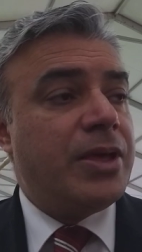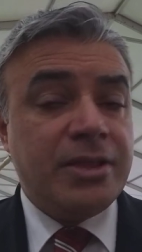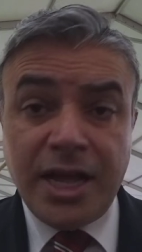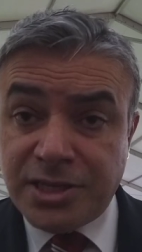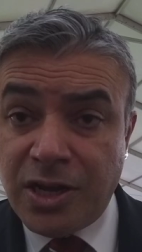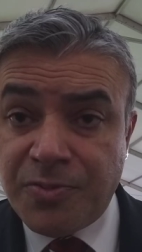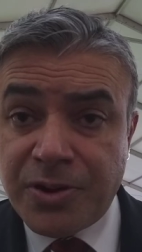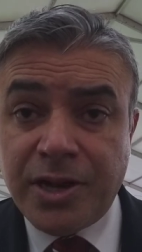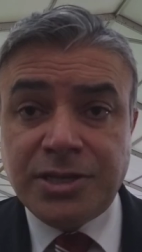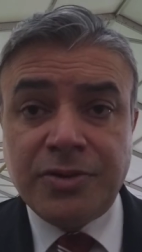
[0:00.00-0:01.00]
That's now
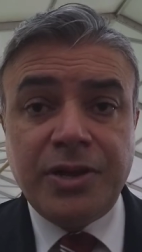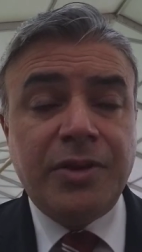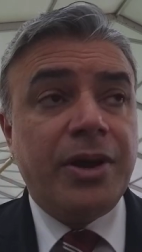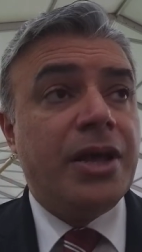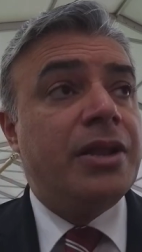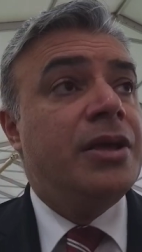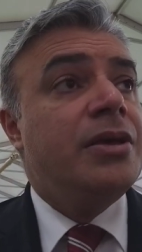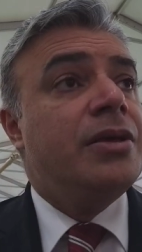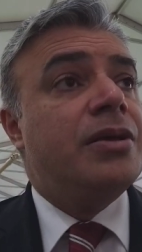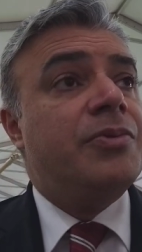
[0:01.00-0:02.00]
progressing really well.
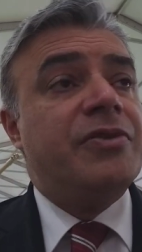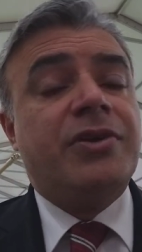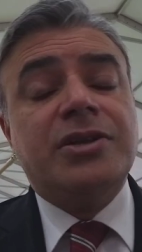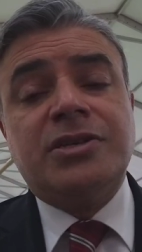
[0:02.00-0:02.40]
We've got